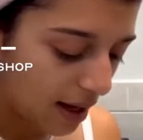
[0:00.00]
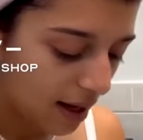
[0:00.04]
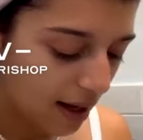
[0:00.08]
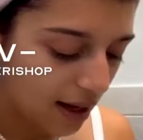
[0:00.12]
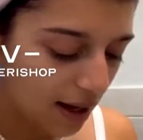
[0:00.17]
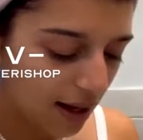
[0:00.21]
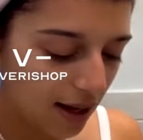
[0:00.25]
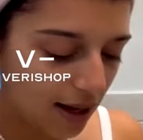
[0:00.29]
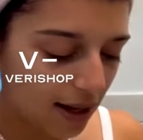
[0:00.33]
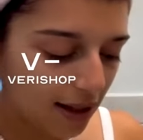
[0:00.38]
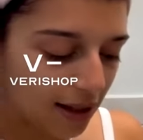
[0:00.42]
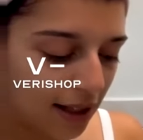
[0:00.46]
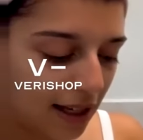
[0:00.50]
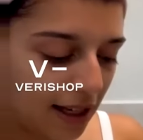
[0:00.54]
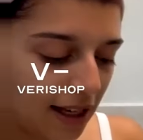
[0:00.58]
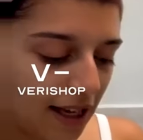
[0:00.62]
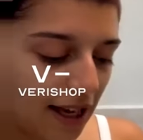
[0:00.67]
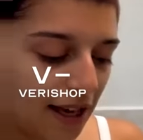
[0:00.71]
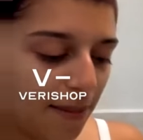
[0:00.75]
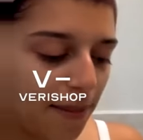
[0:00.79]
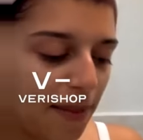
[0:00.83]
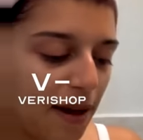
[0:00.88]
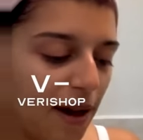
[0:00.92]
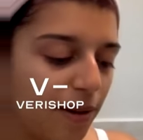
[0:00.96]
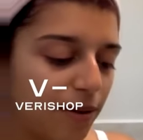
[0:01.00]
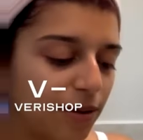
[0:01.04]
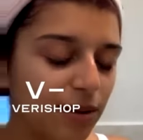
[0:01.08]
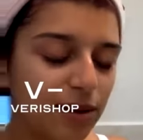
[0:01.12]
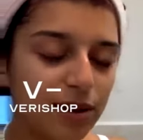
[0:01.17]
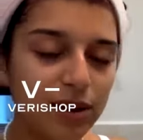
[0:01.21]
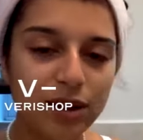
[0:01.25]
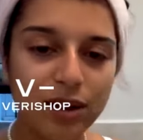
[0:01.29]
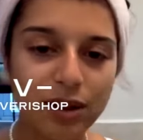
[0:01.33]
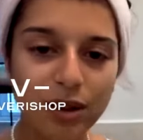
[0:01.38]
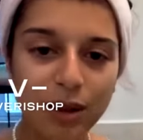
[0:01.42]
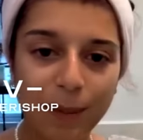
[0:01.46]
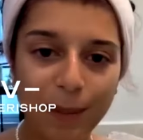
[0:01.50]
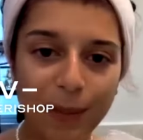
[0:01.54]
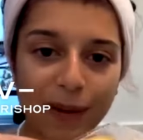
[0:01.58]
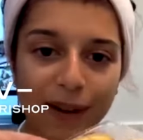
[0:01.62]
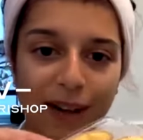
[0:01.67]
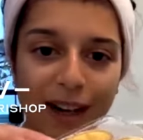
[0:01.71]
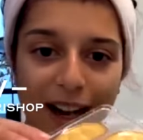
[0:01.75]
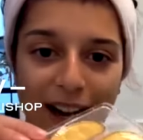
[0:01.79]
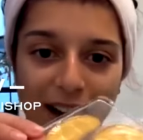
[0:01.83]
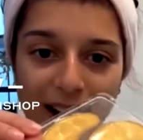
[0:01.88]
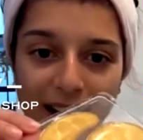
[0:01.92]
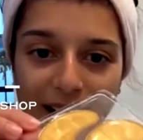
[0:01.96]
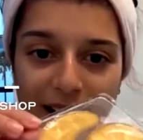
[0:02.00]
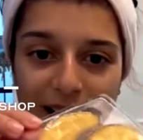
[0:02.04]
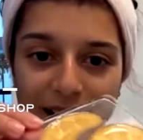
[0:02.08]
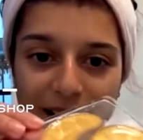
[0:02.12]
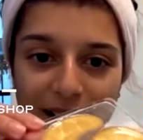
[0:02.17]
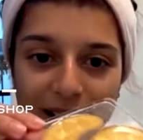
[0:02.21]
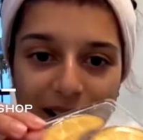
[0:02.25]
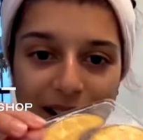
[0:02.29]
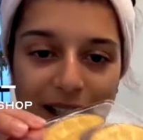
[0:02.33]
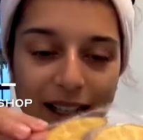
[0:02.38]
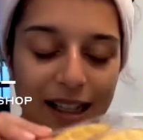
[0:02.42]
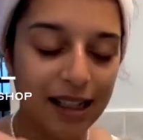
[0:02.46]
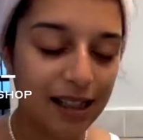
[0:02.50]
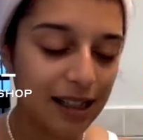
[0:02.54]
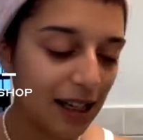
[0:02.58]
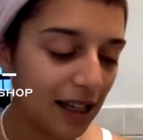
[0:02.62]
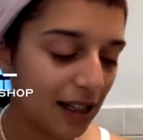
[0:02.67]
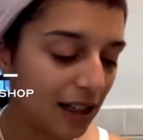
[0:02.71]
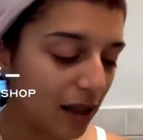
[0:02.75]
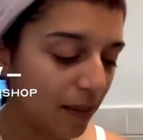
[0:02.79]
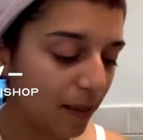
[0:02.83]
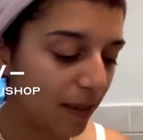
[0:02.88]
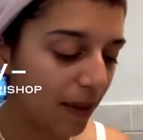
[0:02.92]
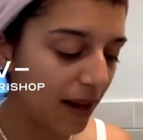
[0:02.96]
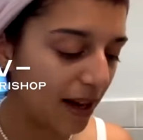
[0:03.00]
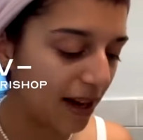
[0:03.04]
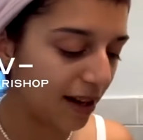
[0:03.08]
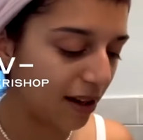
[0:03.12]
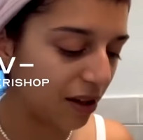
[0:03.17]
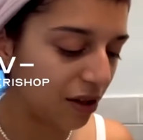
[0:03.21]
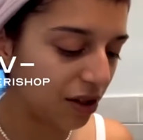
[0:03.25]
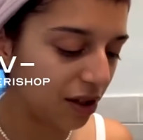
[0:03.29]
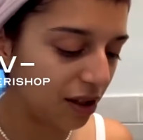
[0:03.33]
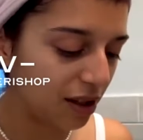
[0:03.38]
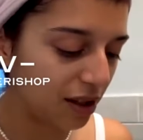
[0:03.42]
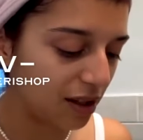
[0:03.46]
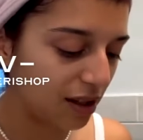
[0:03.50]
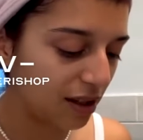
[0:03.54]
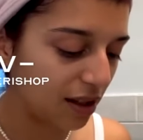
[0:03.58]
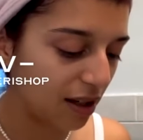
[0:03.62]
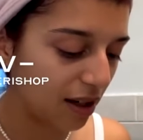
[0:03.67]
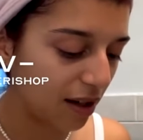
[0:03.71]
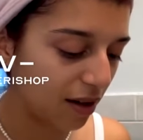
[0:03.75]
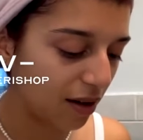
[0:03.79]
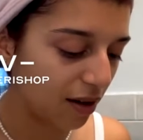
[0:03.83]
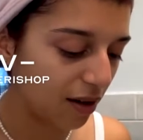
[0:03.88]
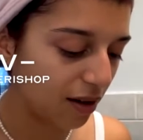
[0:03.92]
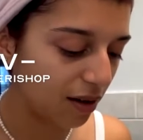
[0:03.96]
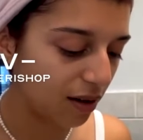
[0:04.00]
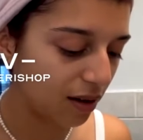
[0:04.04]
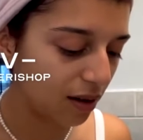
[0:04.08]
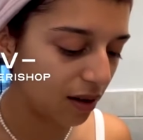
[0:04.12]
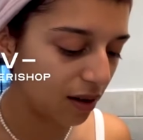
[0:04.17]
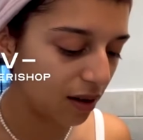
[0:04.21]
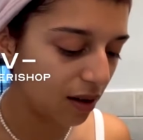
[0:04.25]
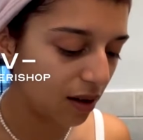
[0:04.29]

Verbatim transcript: And um, they came out super nice inside the packaging still,